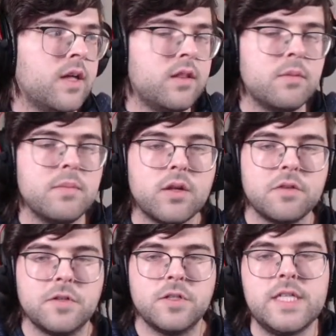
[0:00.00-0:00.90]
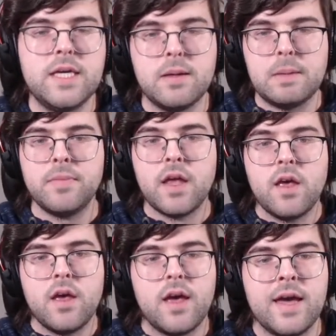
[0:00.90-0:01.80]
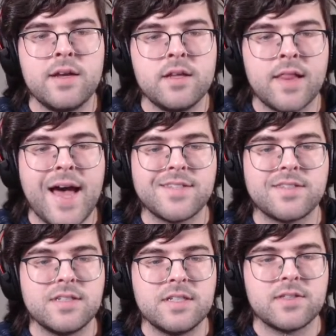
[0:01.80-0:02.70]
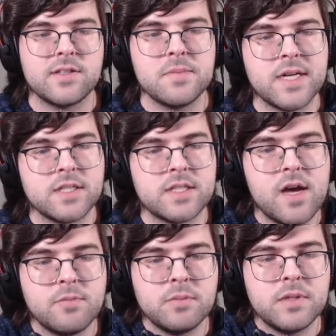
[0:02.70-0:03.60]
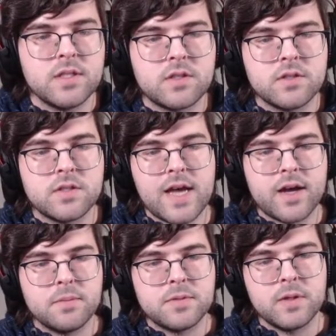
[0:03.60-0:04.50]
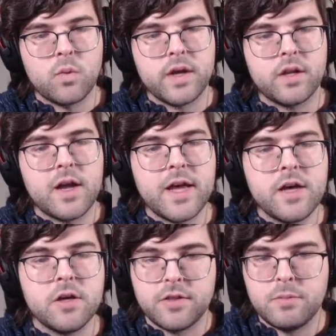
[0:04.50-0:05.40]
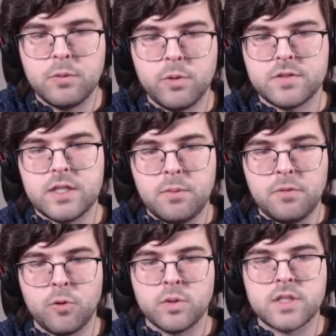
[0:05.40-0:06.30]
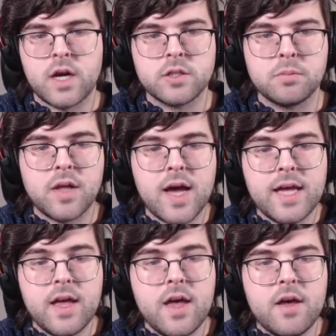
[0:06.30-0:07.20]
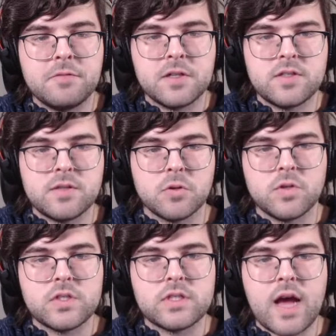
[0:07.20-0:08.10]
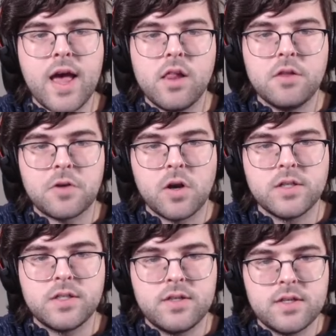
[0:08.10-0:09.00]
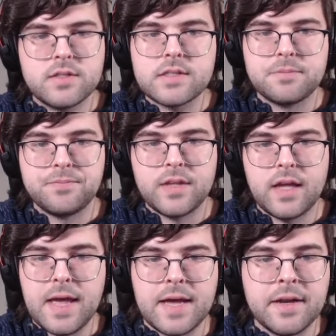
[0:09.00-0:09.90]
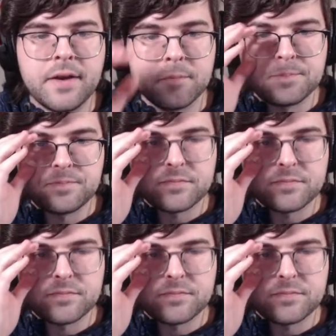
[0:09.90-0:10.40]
middle of your team and it lasts a decent amount of time, I mean, this could stack up to be quite a lot of health. I mean, we've seen it before with Dr. Blight, very similar style of card to this. And,